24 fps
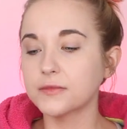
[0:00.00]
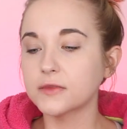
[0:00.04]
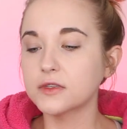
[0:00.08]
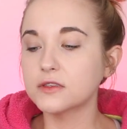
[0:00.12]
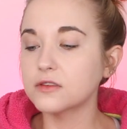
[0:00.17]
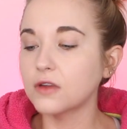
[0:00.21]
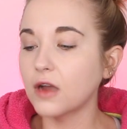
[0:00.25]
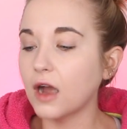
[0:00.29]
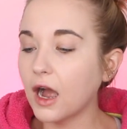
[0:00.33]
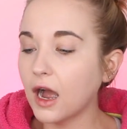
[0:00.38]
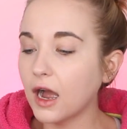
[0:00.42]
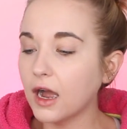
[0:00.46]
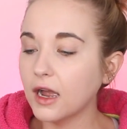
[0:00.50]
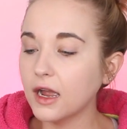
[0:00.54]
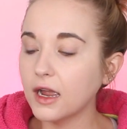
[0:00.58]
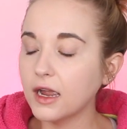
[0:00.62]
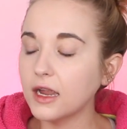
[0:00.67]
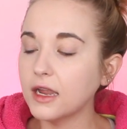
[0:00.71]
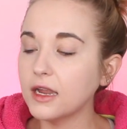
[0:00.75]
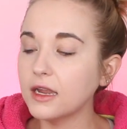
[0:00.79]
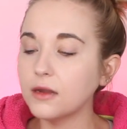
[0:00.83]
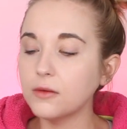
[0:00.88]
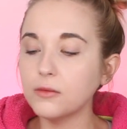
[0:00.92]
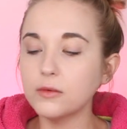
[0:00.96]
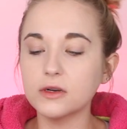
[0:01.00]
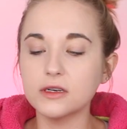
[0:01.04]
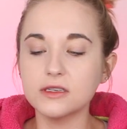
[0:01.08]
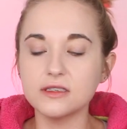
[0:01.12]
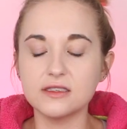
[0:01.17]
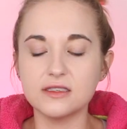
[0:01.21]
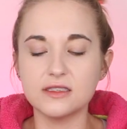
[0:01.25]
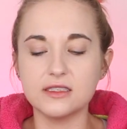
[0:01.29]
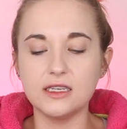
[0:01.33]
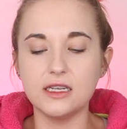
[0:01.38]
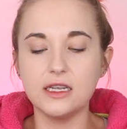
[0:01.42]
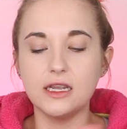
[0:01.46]
So I want to
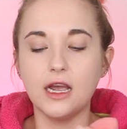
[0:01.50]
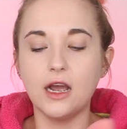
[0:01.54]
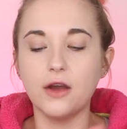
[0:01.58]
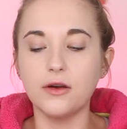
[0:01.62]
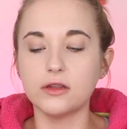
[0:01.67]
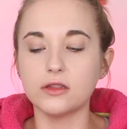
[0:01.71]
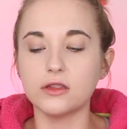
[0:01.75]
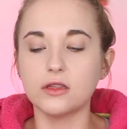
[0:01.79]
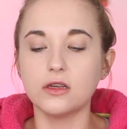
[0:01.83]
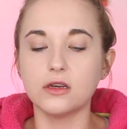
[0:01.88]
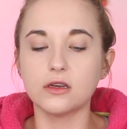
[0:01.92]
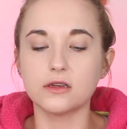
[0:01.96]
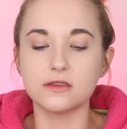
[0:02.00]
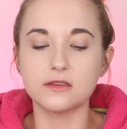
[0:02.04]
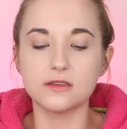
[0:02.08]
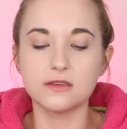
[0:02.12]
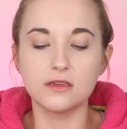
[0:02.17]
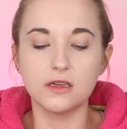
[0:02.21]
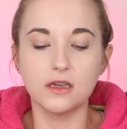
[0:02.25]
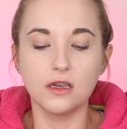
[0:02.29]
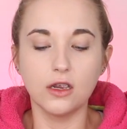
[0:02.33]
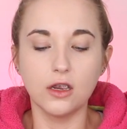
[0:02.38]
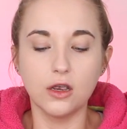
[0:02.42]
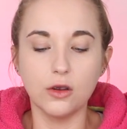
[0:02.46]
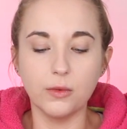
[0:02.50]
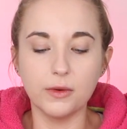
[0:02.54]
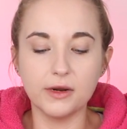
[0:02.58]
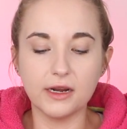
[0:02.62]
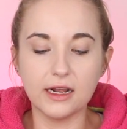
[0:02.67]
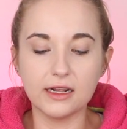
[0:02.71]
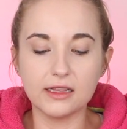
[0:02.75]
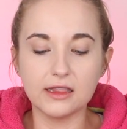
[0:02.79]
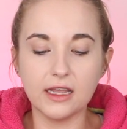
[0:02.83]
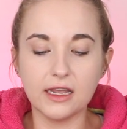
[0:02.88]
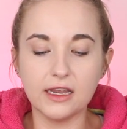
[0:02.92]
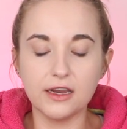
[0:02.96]
see how it looks when
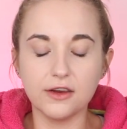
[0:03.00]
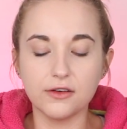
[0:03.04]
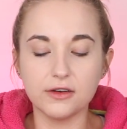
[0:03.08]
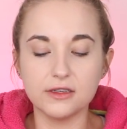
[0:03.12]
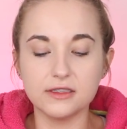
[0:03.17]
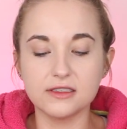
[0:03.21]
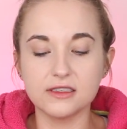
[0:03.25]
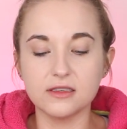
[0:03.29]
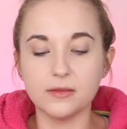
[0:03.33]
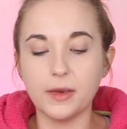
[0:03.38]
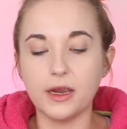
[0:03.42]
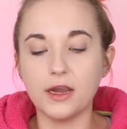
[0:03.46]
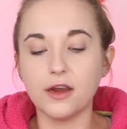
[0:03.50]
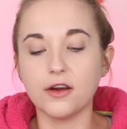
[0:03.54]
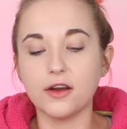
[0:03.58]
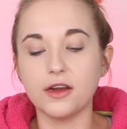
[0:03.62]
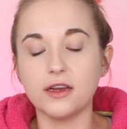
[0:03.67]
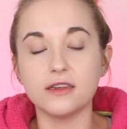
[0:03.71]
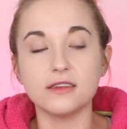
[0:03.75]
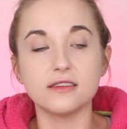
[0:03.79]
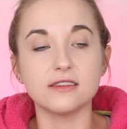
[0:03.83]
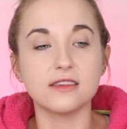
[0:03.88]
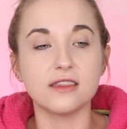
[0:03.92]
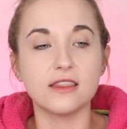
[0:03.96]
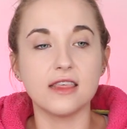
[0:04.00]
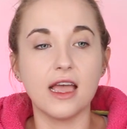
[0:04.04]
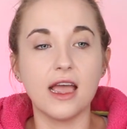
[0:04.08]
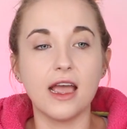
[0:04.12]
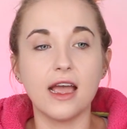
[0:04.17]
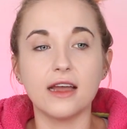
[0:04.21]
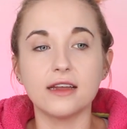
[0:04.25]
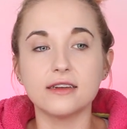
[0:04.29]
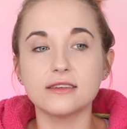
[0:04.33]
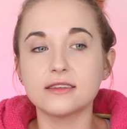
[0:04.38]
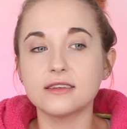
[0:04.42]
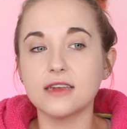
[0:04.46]
I layer in some areas
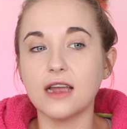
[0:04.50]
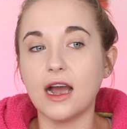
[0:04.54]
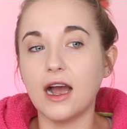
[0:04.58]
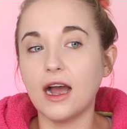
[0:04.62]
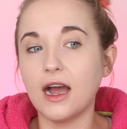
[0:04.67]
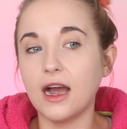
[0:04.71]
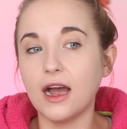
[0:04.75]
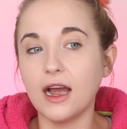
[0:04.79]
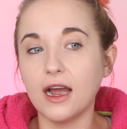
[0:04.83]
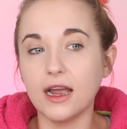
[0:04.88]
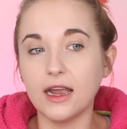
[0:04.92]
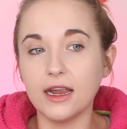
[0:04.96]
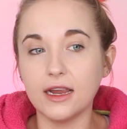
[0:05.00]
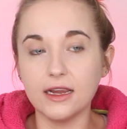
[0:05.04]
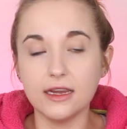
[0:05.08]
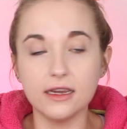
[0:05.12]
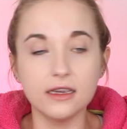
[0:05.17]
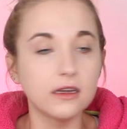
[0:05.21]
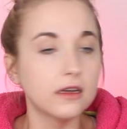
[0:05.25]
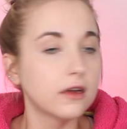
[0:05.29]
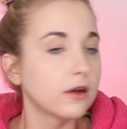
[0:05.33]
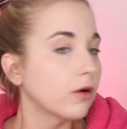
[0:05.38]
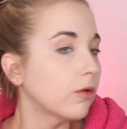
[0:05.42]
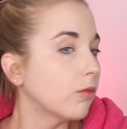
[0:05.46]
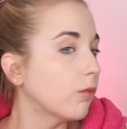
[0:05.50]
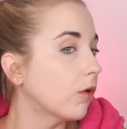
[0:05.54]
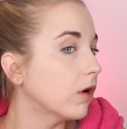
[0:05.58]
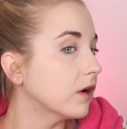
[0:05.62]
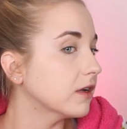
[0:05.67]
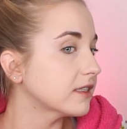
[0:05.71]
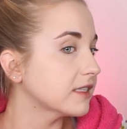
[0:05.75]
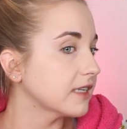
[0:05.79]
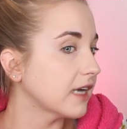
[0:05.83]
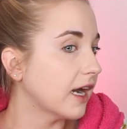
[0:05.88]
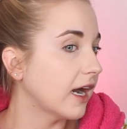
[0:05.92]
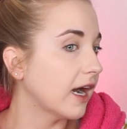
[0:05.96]
that I
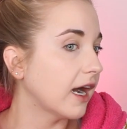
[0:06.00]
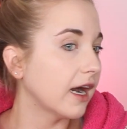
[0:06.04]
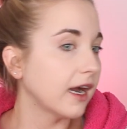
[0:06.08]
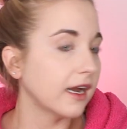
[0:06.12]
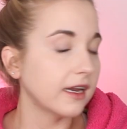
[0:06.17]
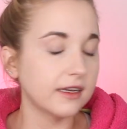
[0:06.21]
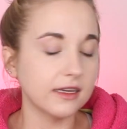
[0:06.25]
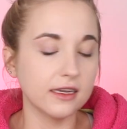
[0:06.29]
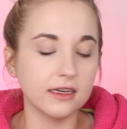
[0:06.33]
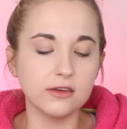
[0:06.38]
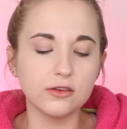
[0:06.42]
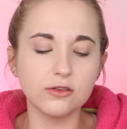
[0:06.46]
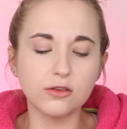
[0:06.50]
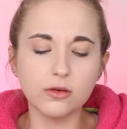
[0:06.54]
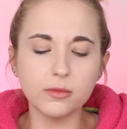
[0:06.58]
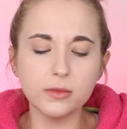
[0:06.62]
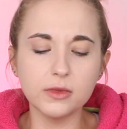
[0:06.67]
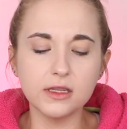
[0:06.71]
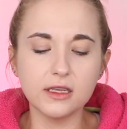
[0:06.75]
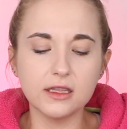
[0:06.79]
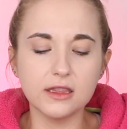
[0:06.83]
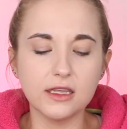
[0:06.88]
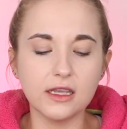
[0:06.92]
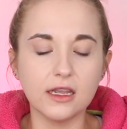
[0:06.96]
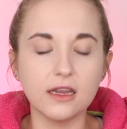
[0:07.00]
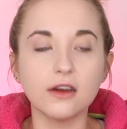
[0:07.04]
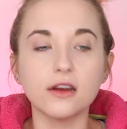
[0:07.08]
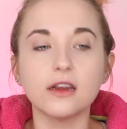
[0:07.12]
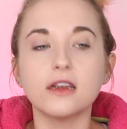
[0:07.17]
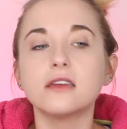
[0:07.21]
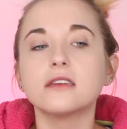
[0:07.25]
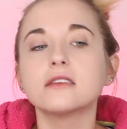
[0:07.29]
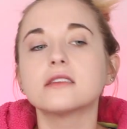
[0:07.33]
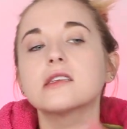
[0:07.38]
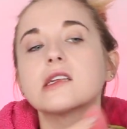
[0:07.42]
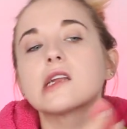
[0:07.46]
want to hide. And normally the
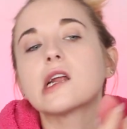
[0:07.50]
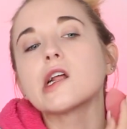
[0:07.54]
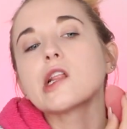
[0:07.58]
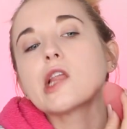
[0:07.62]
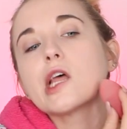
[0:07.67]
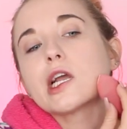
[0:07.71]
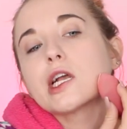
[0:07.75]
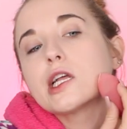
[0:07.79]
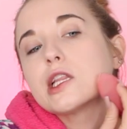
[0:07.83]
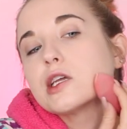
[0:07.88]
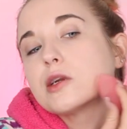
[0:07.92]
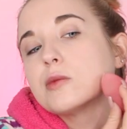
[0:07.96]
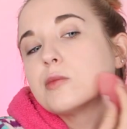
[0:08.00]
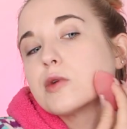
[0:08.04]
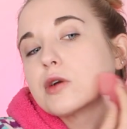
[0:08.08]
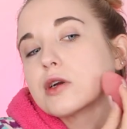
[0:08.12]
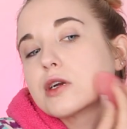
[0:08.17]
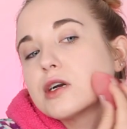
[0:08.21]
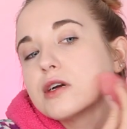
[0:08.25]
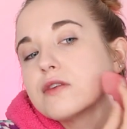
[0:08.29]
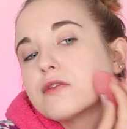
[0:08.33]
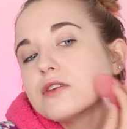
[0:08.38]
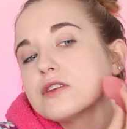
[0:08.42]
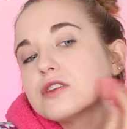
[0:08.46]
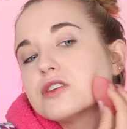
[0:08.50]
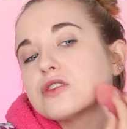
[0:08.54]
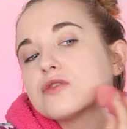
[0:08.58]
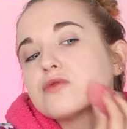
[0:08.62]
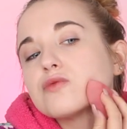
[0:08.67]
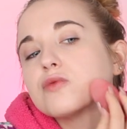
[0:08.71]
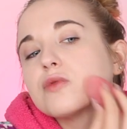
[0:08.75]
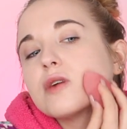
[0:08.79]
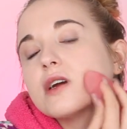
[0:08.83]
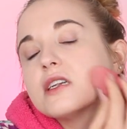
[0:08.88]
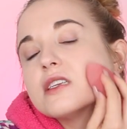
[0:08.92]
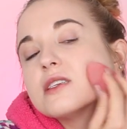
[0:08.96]
areas that I like a little more coverage is
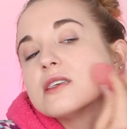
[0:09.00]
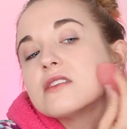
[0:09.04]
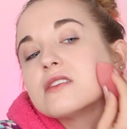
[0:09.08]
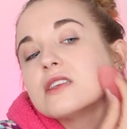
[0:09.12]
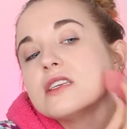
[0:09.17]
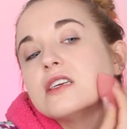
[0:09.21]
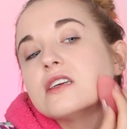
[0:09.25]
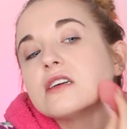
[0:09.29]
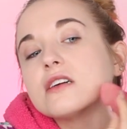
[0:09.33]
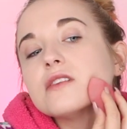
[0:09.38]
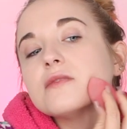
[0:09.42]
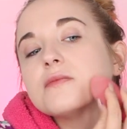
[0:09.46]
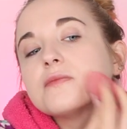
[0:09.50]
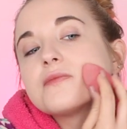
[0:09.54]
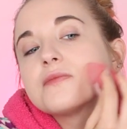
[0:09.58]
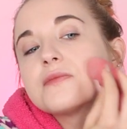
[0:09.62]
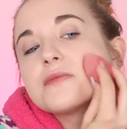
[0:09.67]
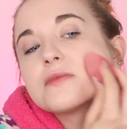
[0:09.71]
right down here.